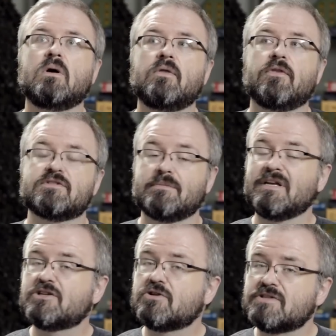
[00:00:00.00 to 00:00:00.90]
there's a
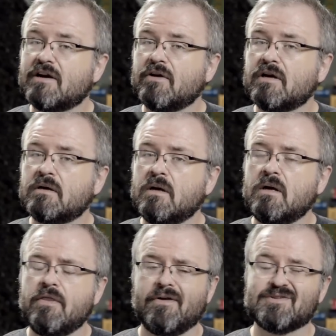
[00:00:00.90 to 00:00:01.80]
miniatures area,
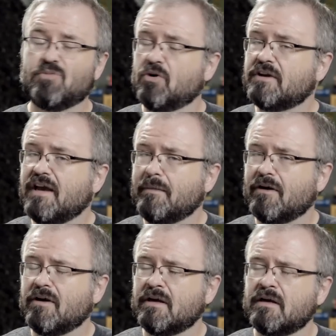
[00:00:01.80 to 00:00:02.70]
there's a board game
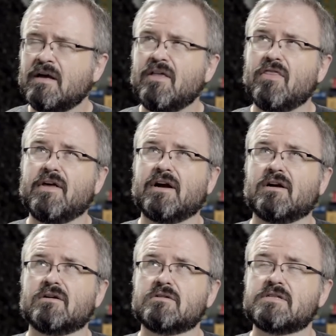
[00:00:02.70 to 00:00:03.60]
area,
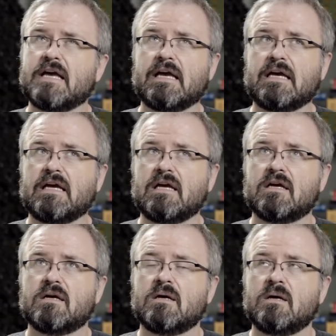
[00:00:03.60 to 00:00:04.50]
there's a
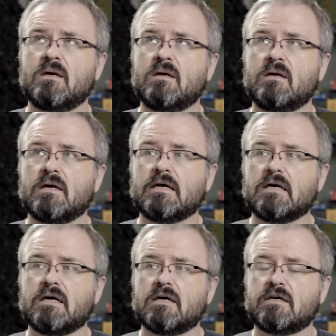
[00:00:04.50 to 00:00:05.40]

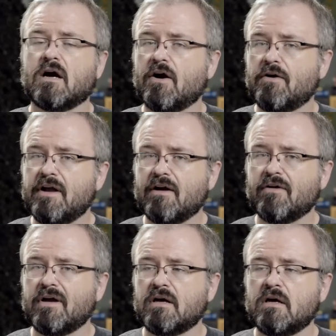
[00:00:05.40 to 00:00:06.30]
uh, card
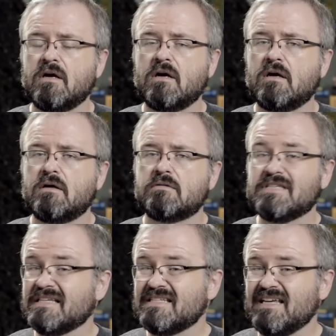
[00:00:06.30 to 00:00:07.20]
area,
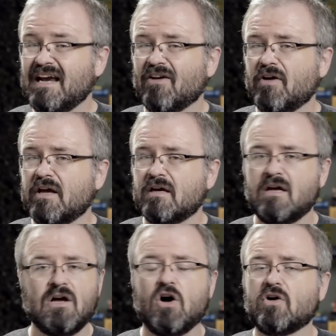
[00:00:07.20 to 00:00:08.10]
D&D area,
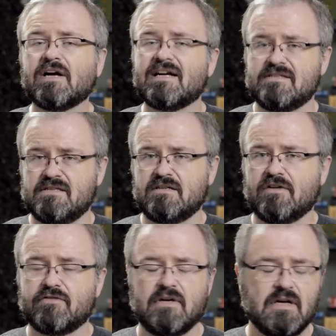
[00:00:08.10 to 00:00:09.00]
all kinds of
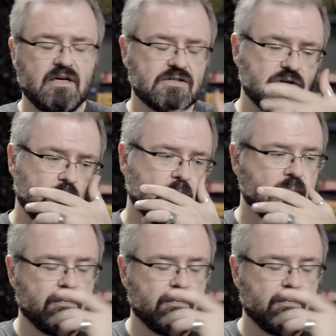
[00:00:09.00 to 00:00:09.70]
stuff. So